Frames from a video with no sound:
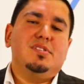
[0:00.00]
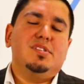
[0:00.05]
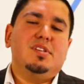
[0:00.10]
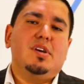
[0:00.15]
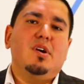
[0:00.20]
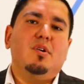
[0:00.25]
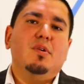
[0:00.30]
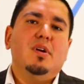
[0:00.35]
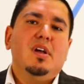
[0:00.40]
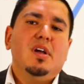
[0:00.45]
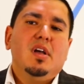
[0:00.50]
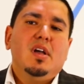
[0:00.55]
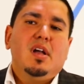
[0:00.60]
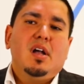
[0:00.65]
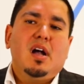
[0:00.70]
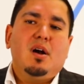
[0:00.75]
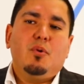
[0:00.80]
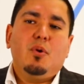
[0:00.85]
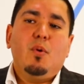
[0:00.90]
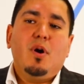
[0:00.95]
So
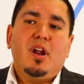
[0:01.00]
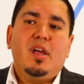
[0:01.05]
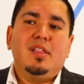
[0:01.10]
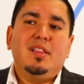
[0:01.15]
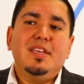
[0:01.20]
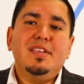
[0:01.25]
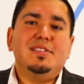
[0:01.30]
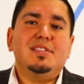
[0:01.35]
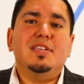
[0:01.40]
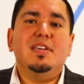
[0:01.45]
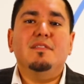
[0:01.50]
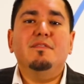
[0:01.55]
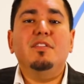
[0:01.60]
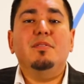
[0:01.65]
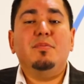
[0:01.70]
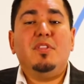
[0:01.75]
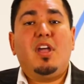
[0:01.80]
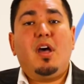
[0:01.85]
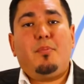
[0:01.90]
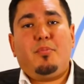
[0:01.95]
we want to at least give
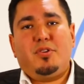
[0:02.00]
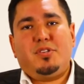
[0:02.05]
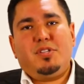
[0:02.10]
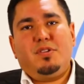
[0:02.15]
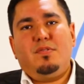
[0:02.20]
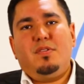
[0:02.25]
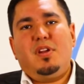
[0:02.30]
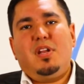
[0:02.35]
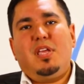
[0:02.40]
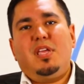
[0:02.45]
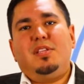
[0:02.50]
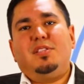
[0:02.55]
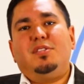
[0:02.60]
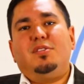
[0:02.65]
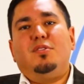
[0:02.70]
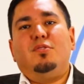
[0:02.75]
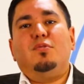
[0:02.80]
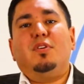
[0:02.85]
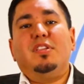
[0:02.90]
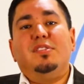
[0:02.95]
them the opportunity
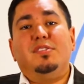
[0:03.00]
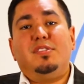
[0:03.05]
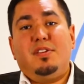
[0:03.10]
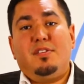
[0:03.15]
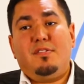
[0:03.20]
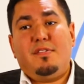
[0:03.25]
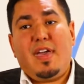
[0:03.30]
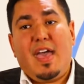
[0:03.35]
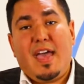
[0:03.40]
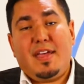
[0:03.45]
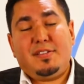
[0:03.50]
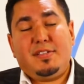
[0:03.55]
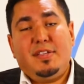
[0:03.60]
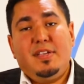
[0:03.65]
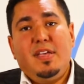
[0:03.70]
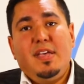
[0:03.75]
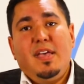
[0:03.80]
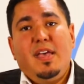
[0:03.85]
to consider that,